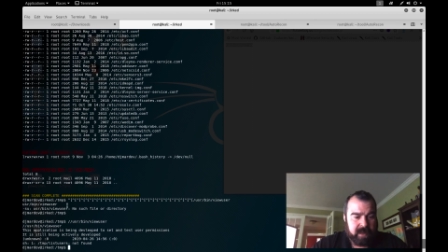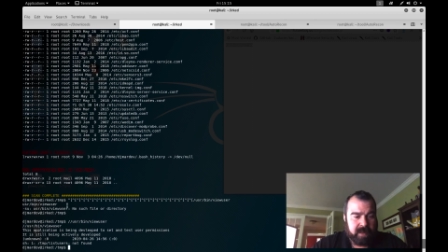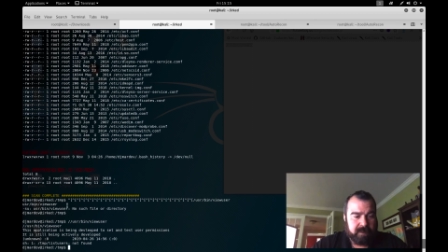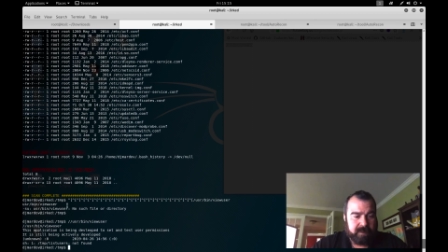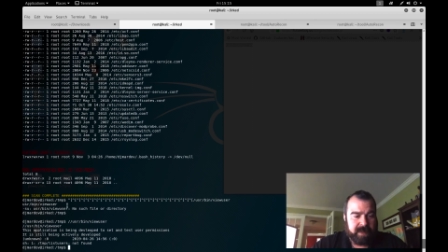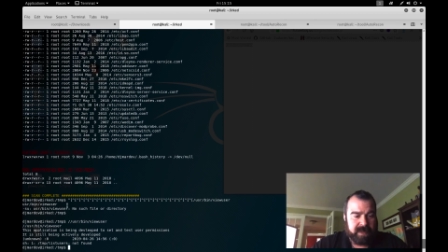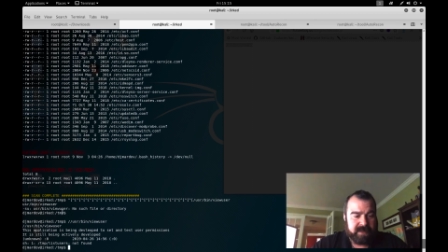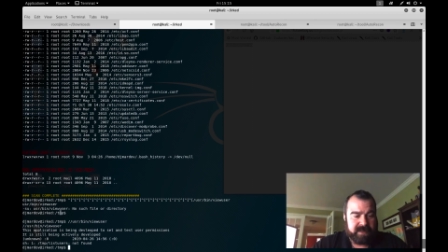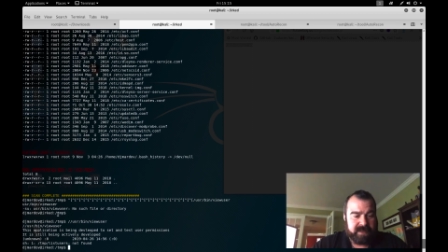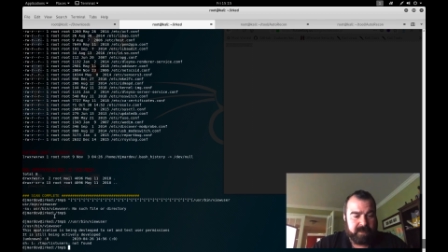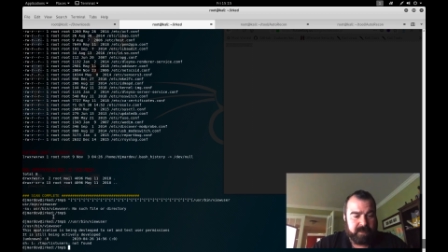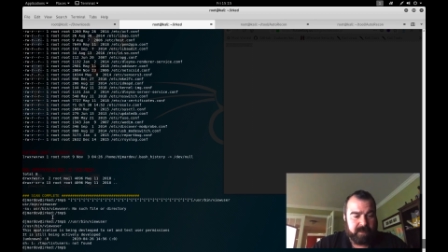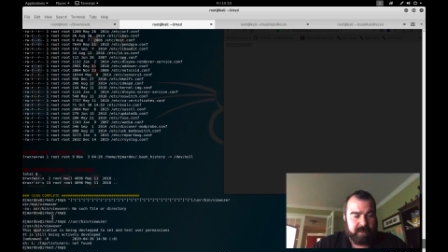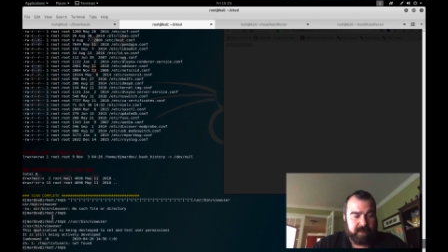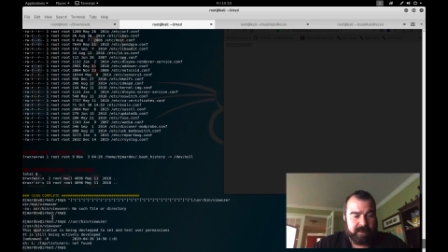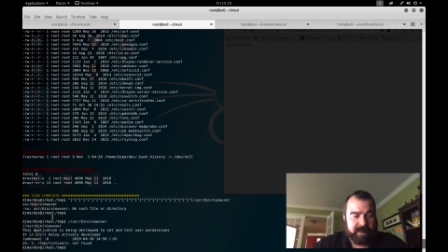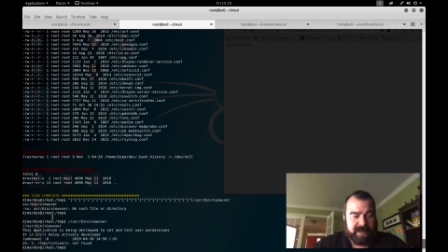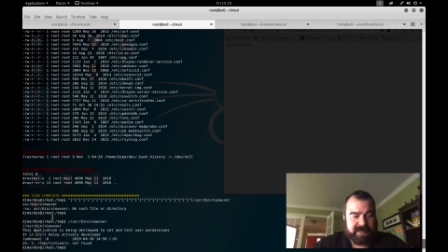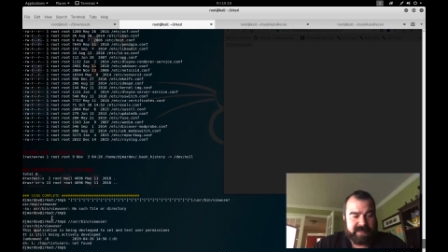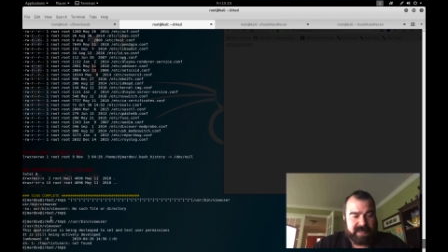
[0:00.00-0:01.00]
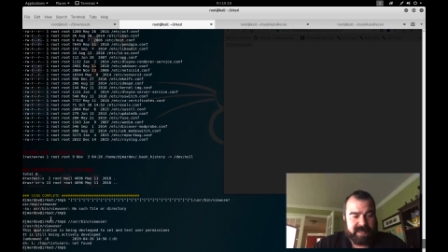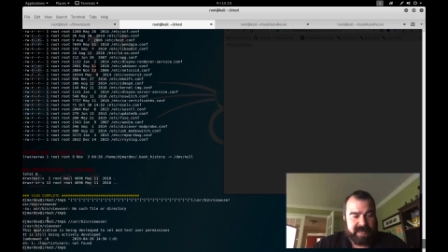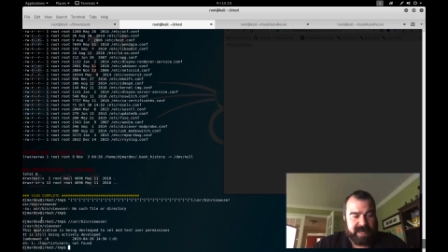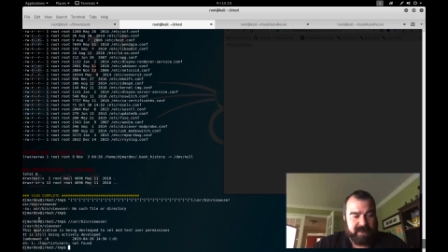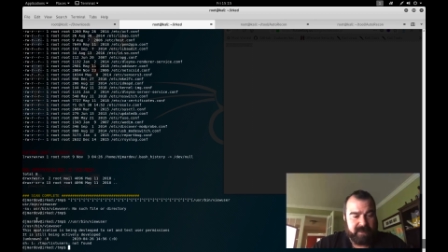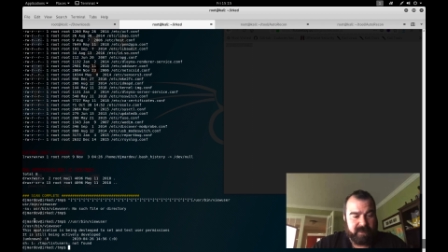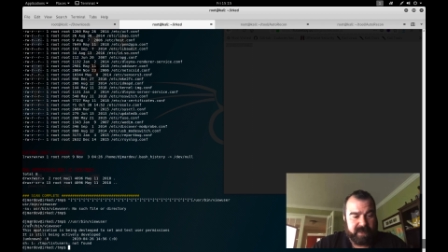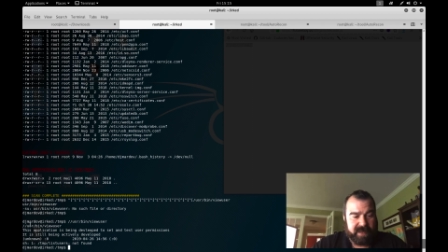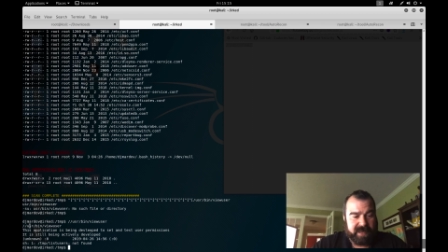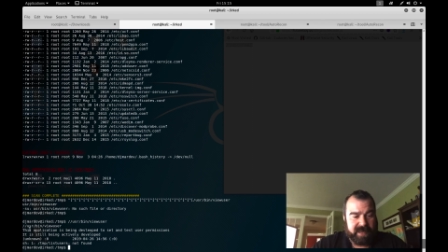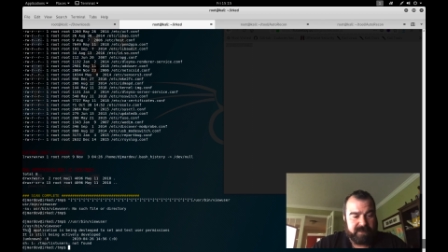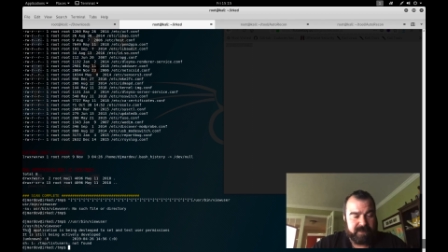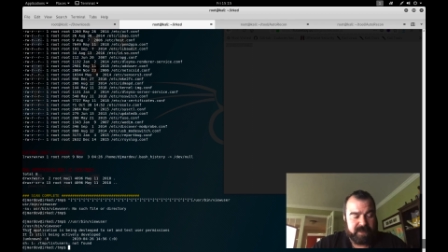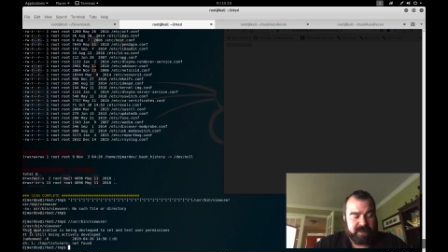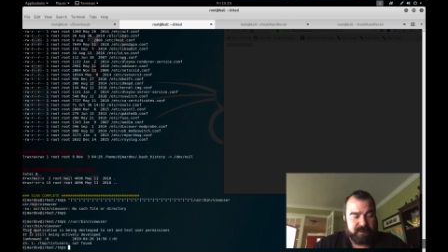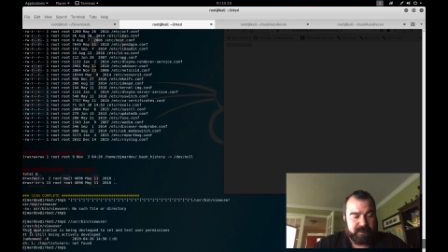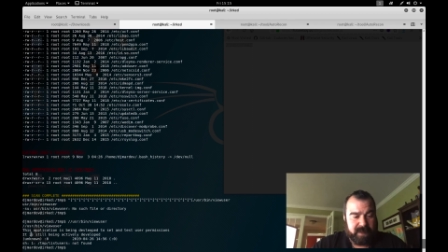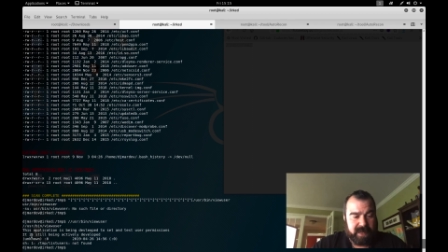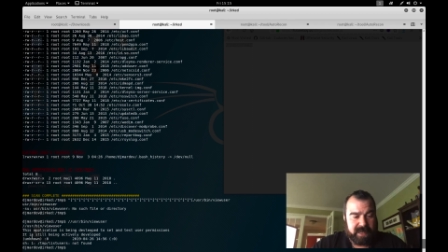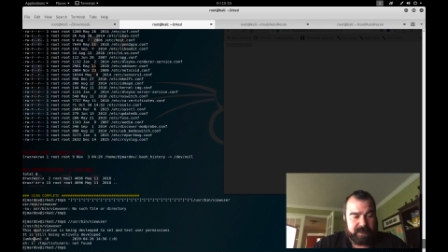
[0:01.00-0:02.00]
Basically, when we paste that in, we get a
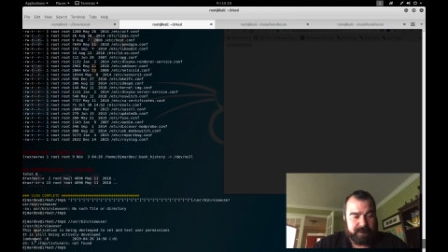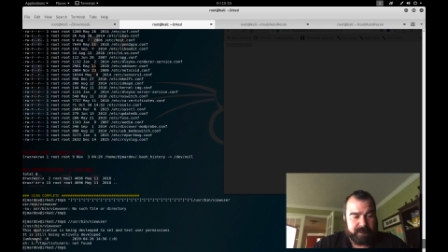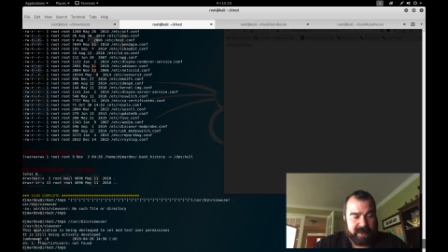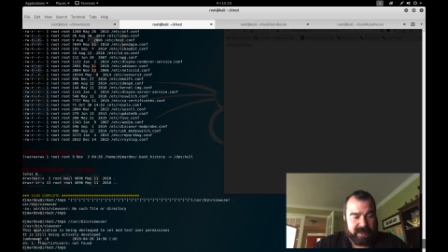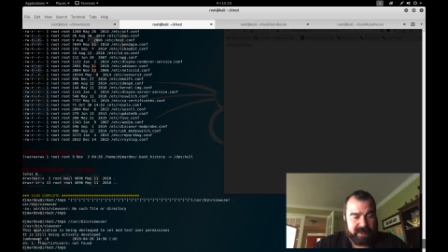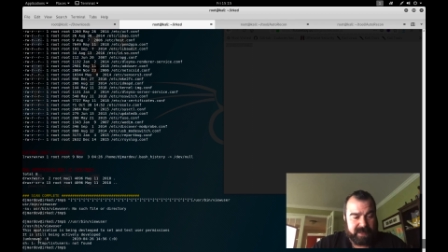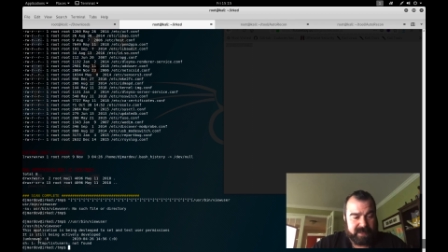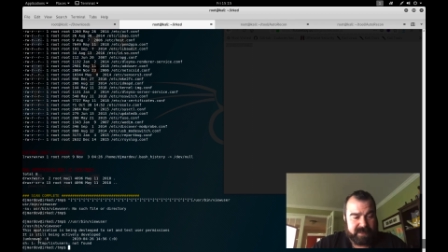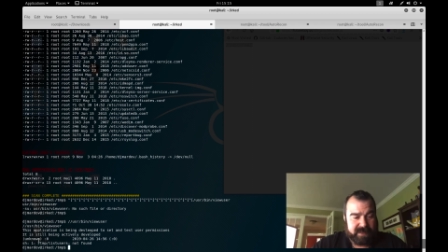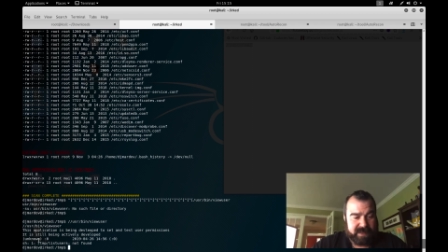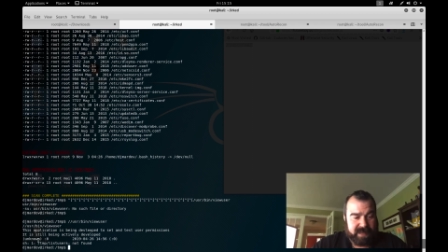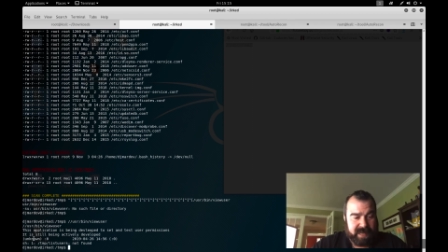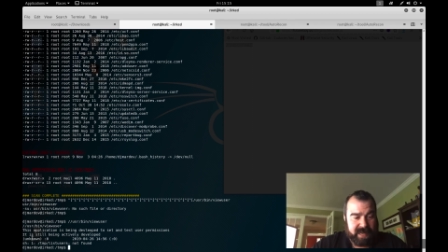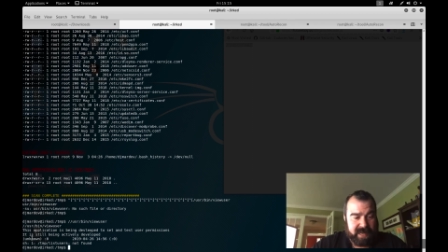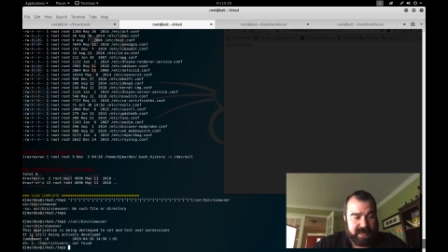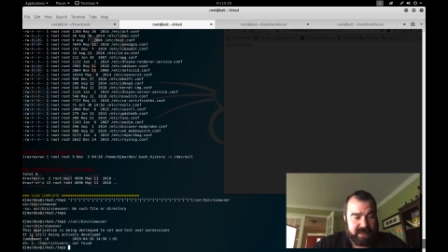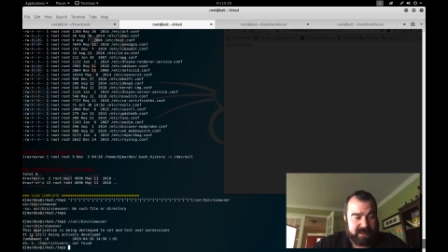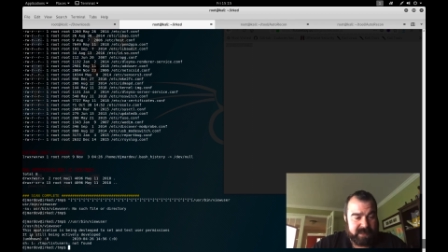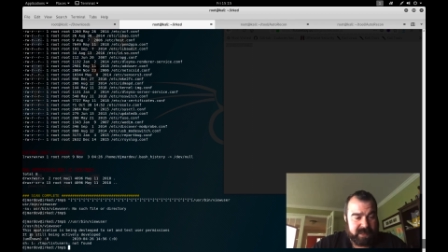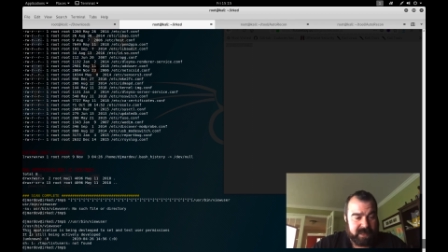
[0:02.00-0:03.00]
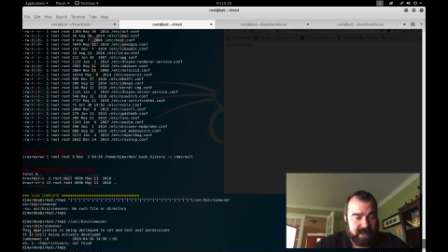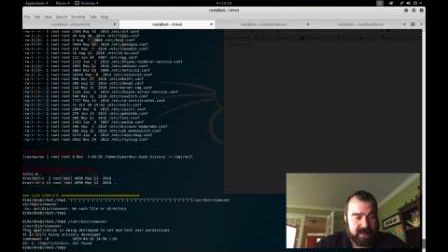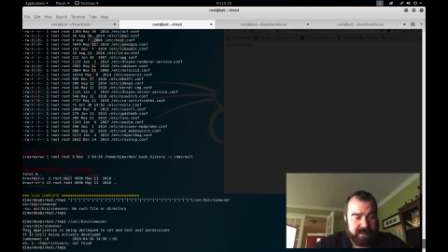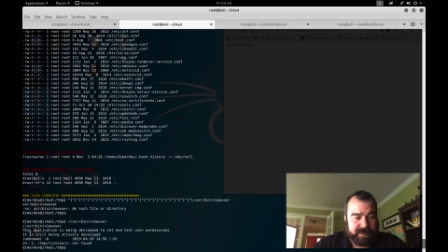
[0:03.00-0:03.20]
response back that says,